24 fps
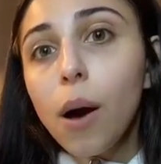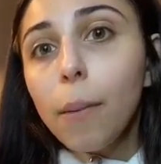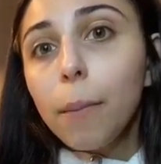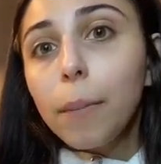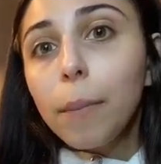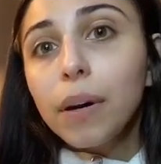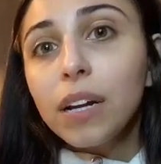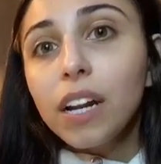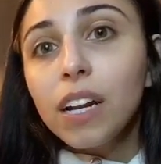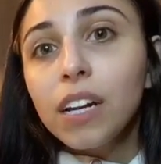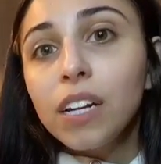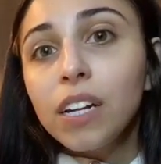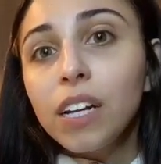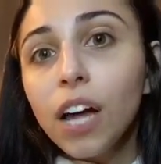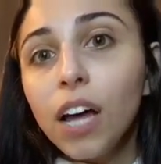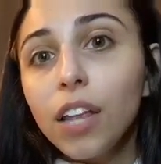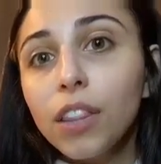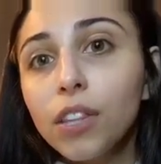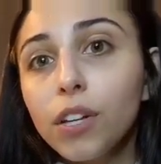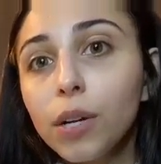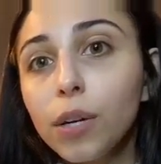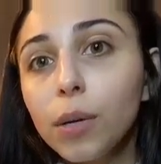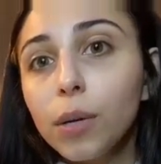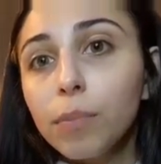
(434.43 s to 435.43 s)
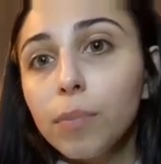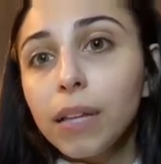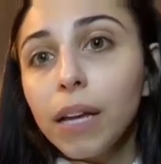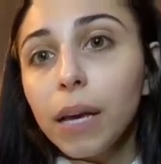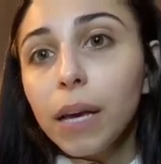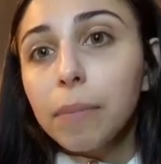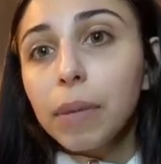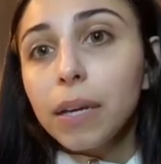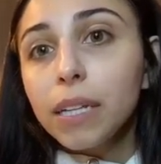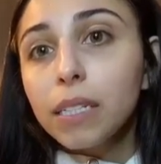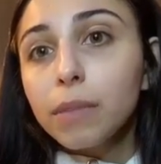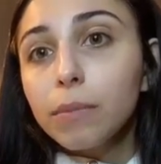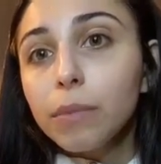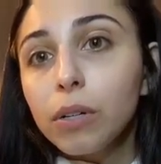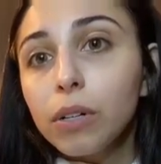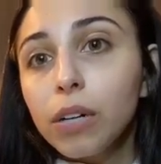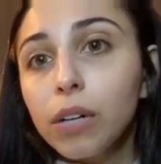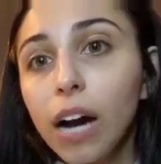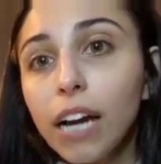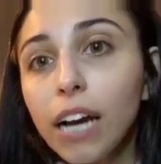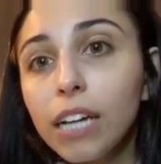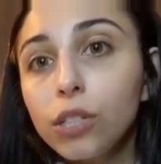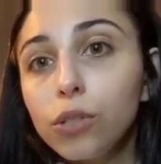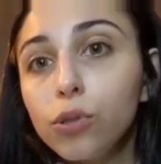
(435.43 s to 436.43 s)
But another plant-based
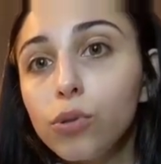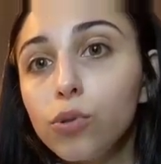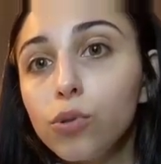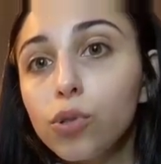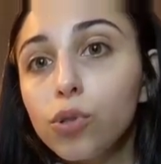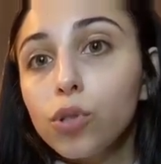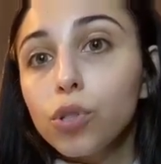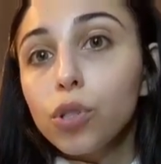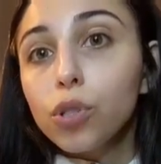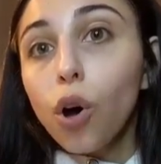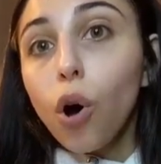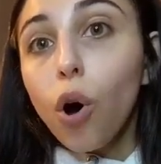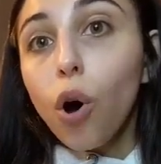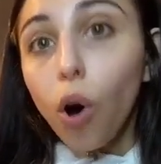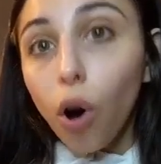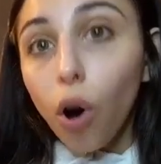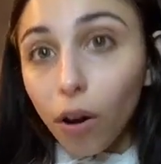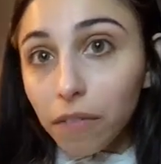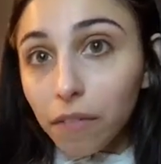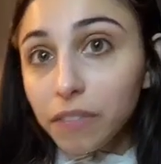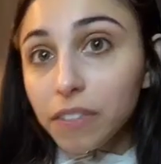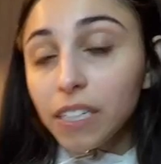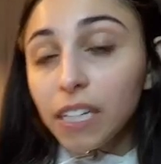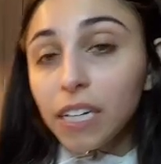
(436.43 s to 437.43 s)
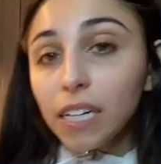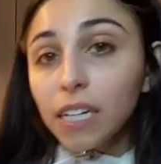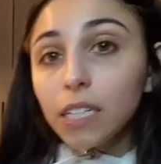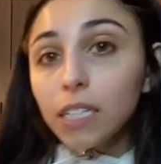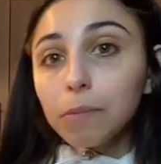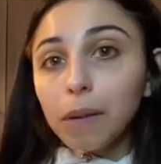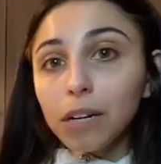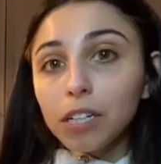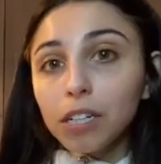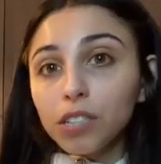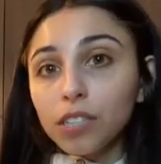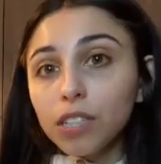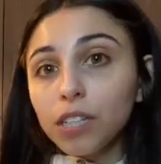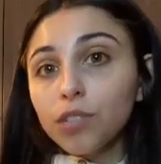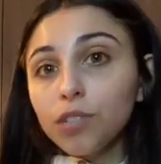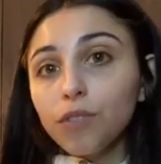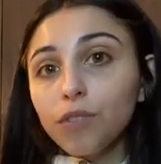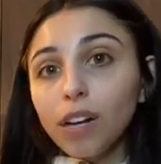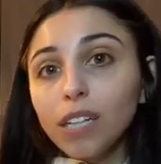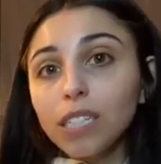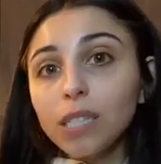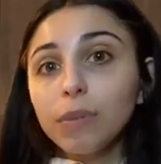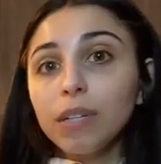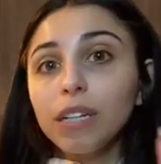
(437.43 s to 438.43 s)
milk I use often, especially in this
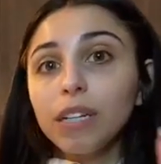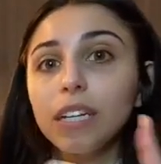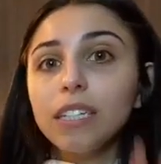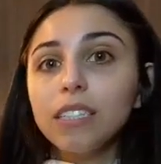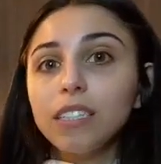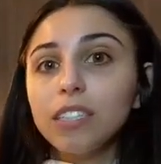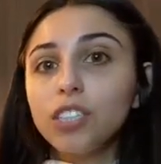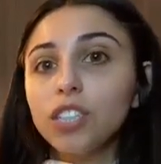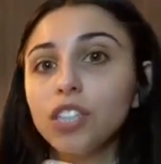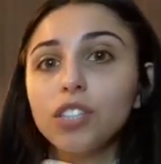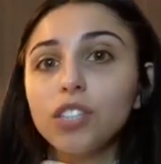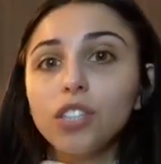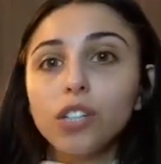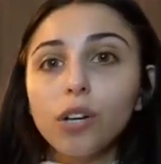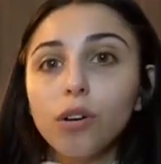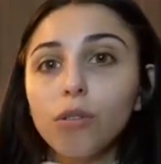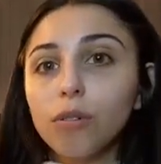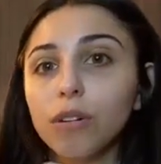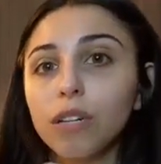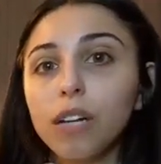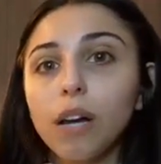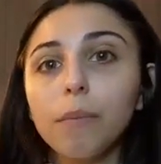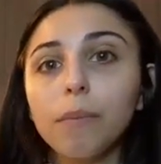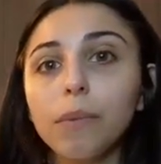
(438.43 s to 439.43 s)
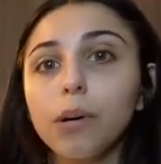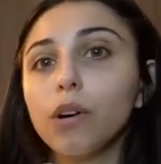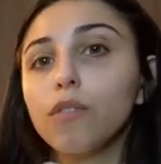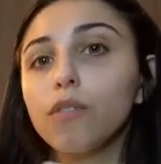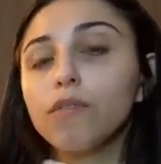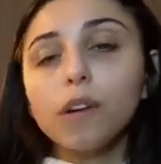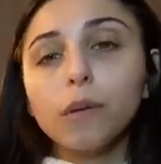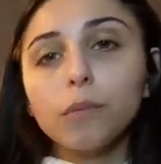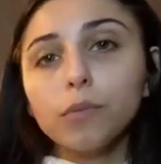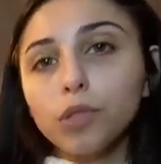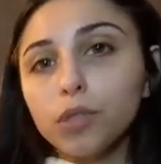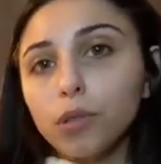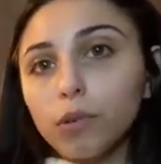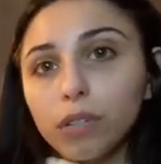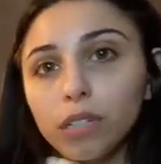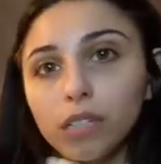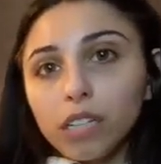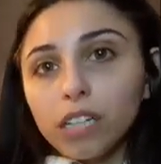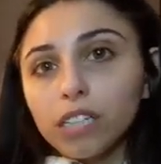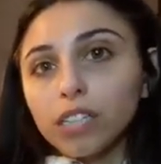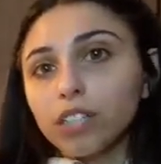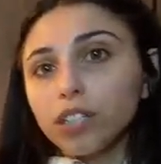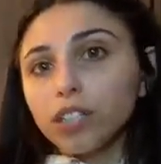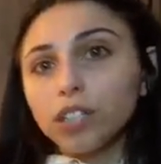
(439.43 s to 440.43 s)
recipe, is just the coconut milk from So
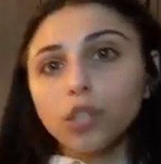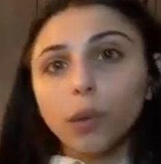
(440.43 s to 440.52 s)
Delicious.